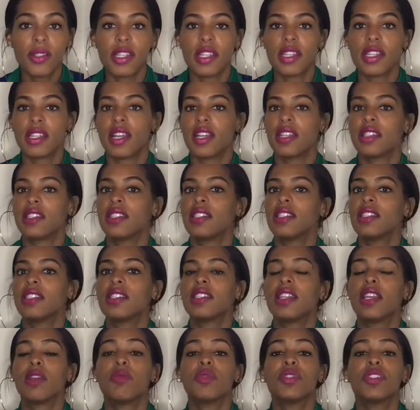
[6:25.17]
It doesn't
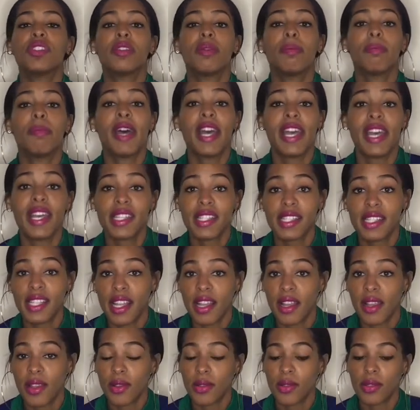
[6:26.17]
distinguish the bad
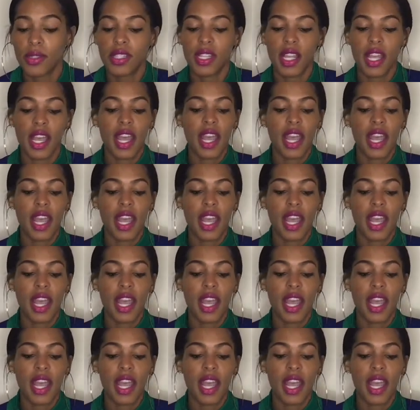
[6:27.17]
cells.